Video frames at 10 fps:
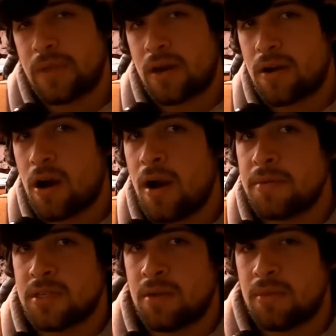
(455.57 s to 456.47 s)
and
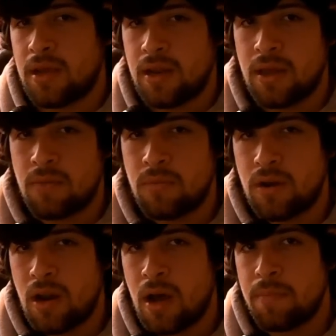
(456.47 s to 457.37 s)
carbs that I'm eating would
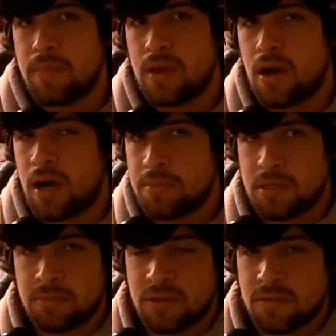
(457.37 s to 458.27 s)
not be
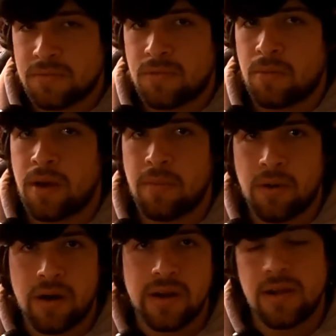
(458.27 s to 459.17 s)
optimal for my
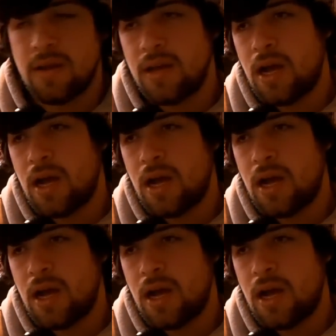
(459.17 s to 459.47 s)
body.